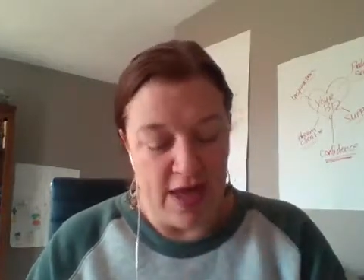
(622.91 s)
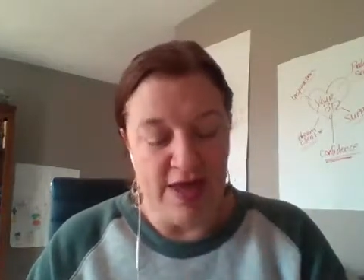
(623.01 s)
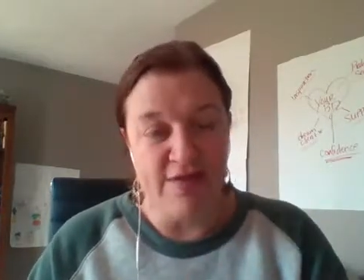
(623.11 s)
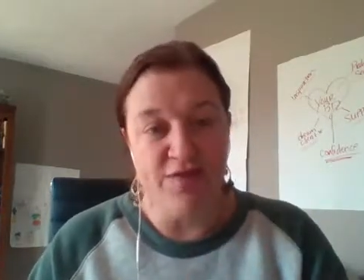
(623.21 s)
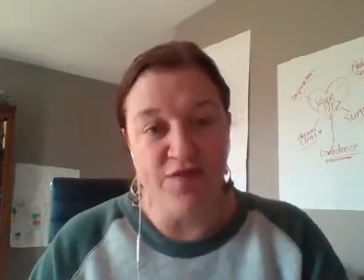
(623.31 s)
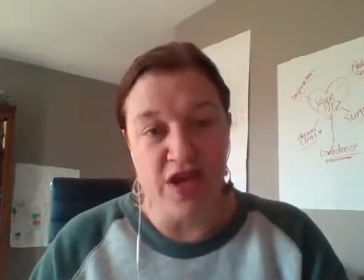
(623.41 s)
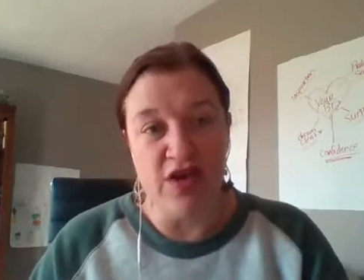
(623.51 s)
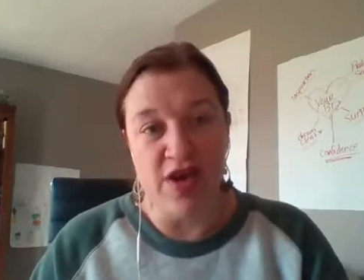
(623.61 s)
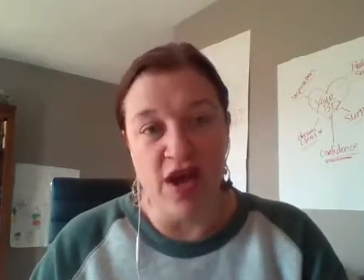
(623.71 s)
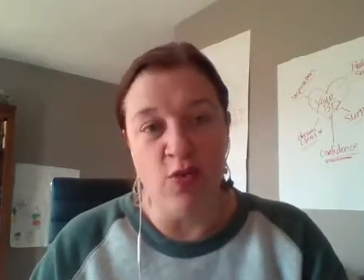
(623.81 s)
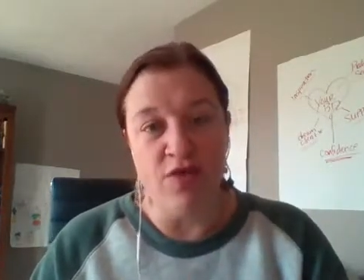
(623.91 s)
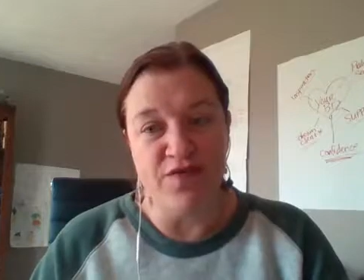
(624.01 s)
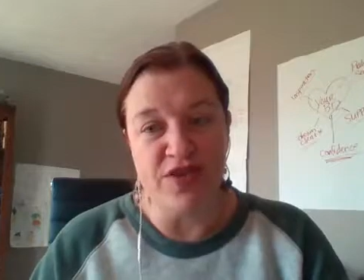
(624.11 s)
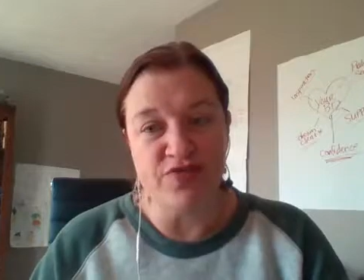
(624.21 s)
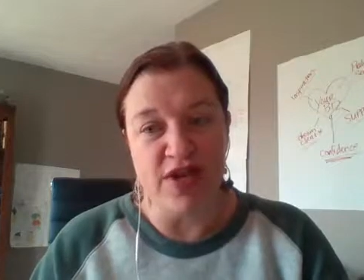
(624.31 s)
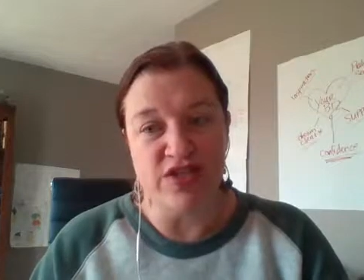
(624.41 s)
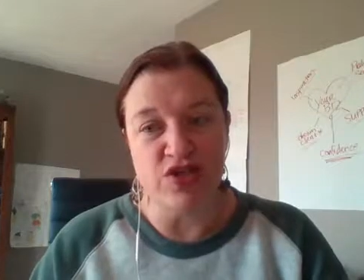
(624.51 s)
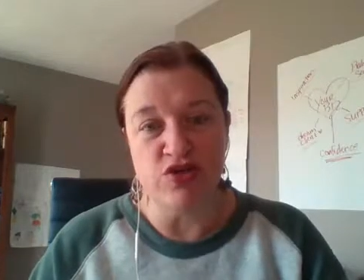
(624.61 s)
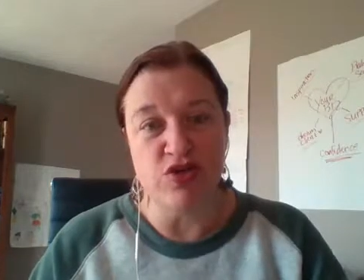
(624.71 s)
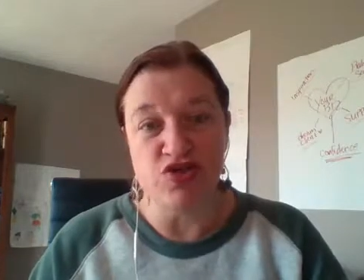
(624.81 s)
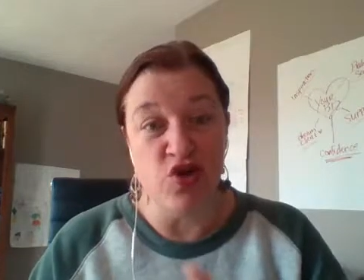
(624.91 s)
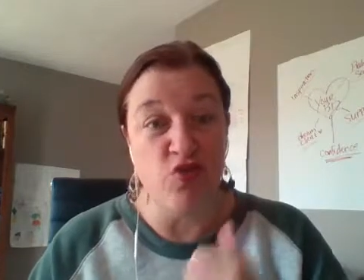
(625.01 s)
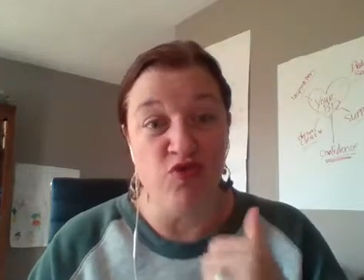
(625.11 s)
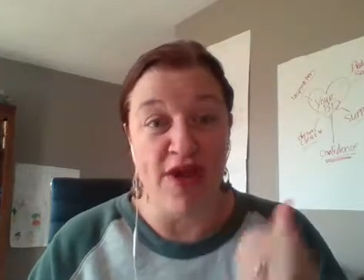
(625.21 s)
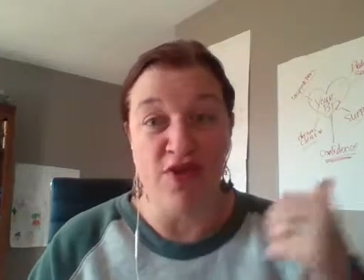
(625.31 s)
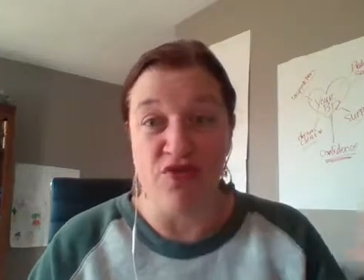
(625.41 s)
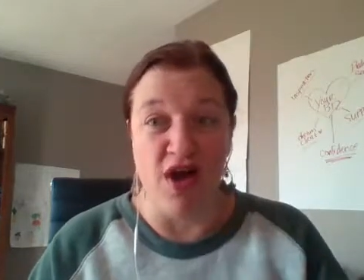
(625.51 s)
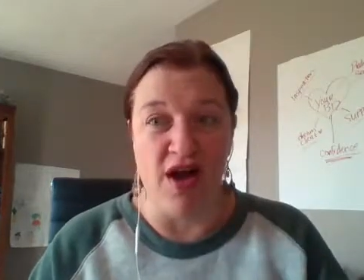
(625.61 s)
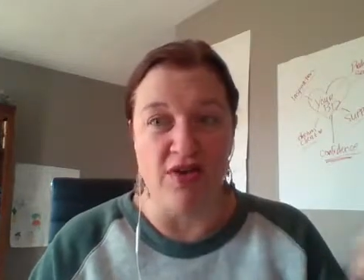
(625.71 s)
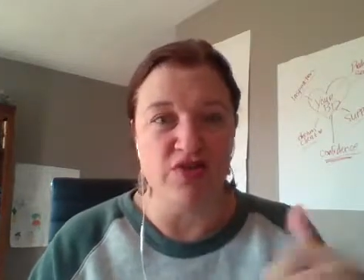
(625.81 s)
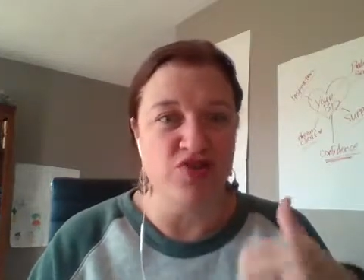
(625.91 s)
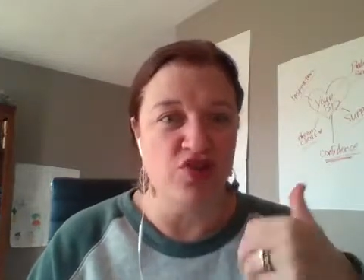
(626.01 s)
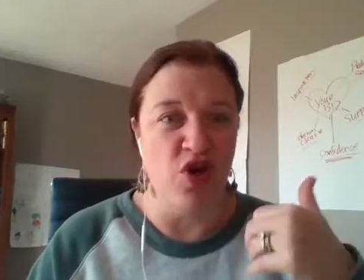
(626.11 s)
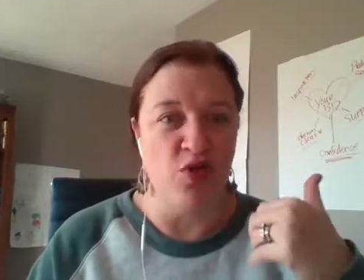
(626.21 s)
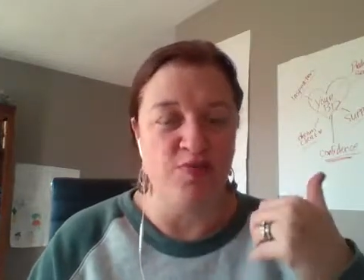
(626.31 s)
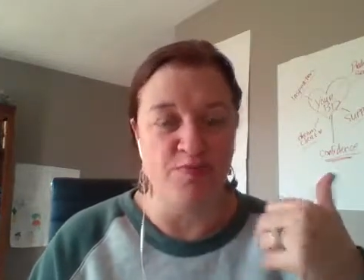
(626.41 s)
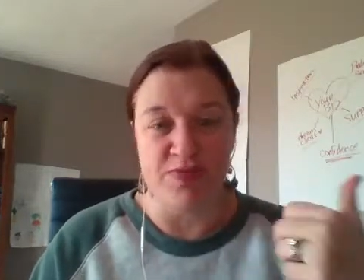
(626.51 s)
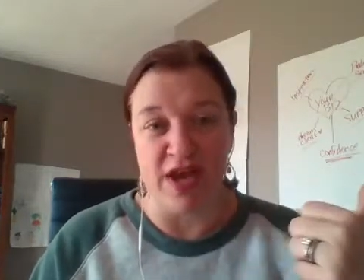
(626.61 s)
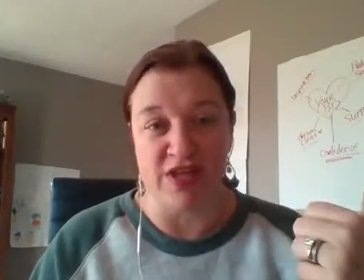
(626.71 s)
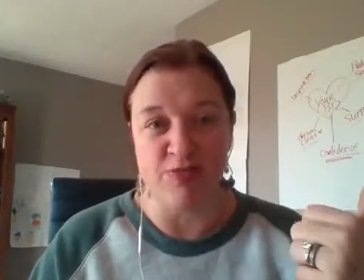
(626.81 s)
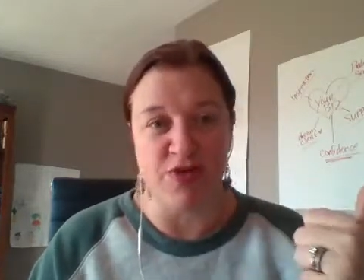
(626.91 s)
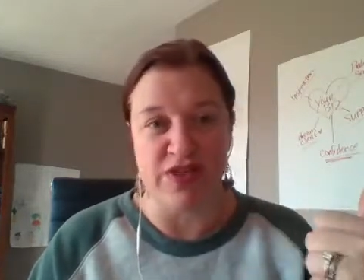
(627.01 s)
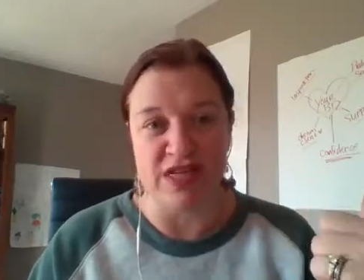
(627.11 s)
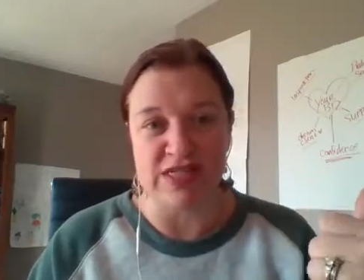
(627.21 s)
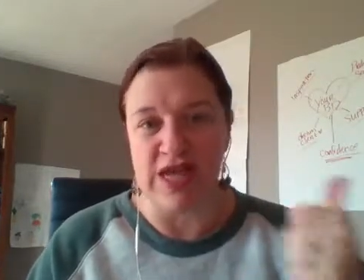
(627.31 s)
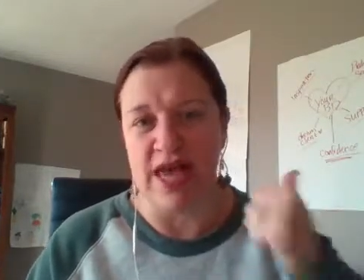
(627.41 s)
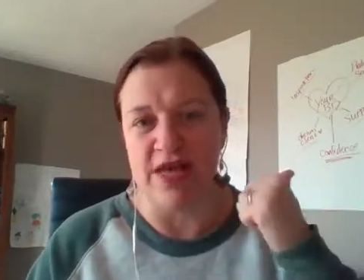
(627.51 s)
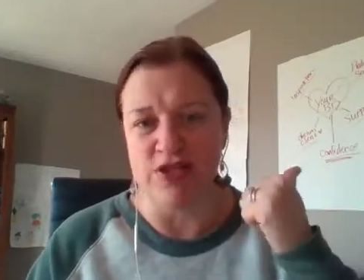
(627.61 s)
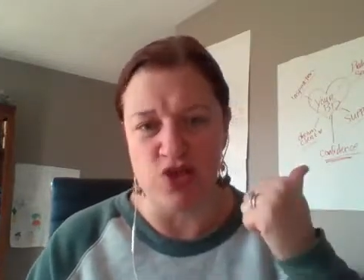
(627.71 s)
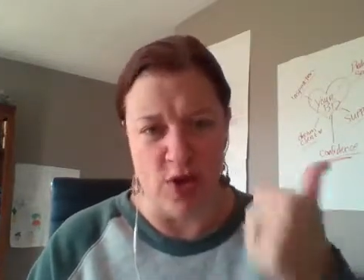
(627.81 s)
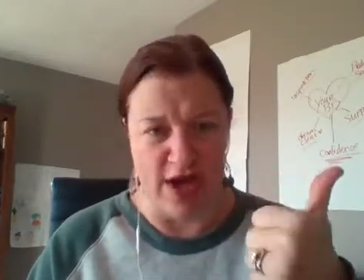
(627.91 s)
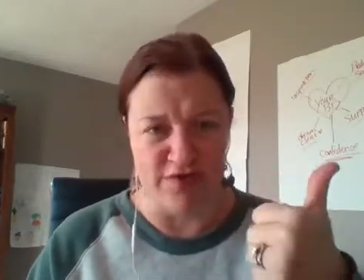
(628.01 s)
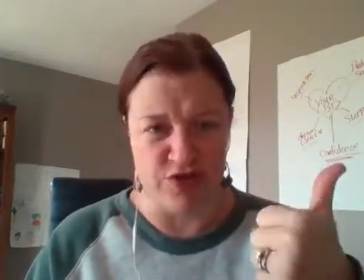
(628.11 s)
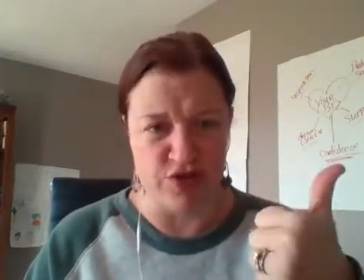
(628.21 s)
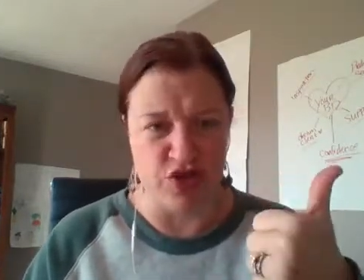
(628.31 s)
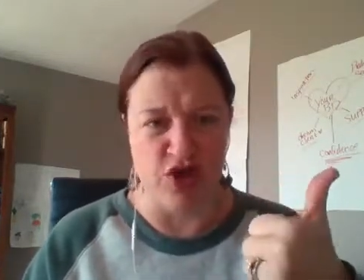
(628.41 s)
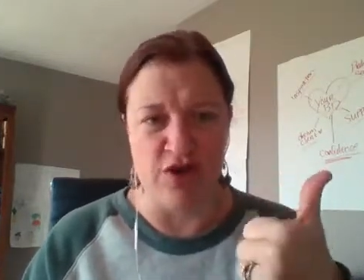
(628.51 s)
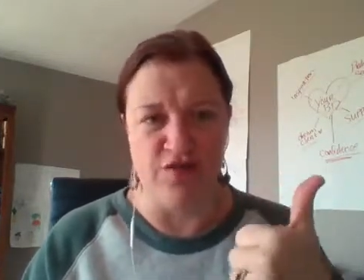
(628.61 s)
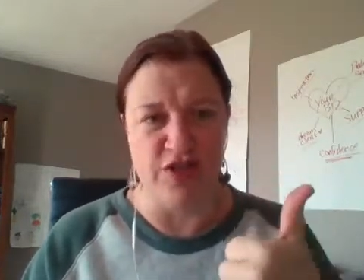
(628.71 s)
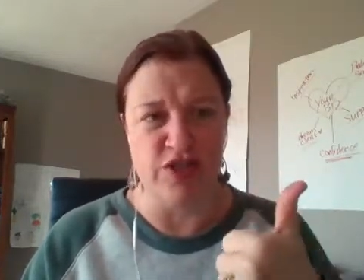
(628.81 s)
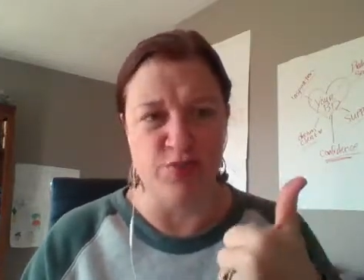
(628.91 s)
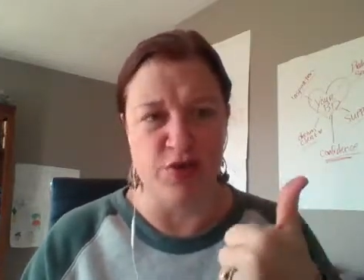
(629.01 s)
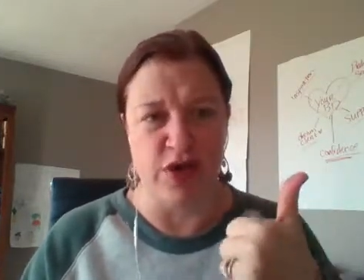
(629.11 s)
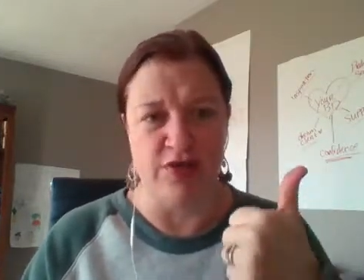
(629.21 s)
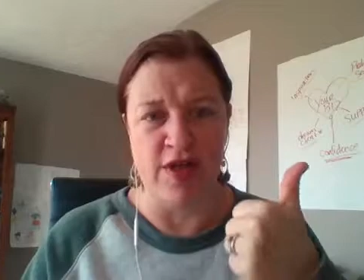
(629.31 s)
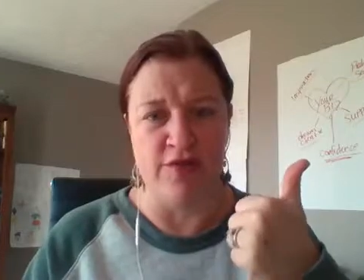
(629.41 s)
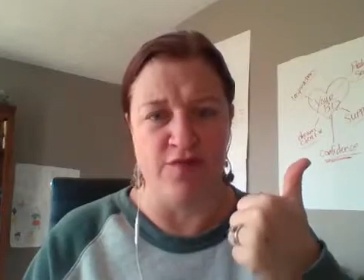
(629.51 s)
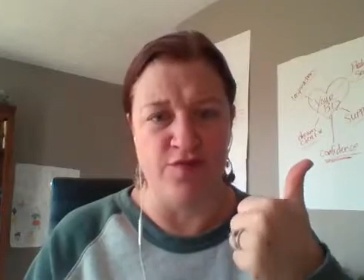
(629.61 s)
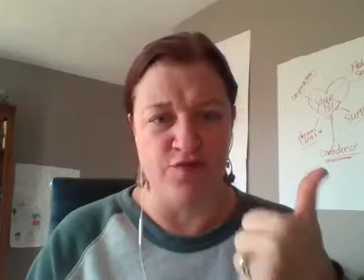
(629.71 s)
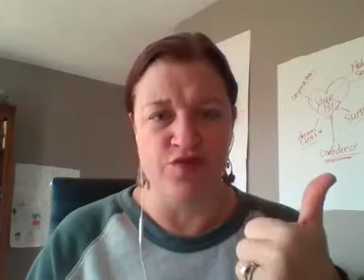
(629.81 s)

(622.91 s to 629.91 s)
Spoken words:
And figure out what feels right to you. There's no right or wrong. There's no textbook that says you have to start on Facebook and then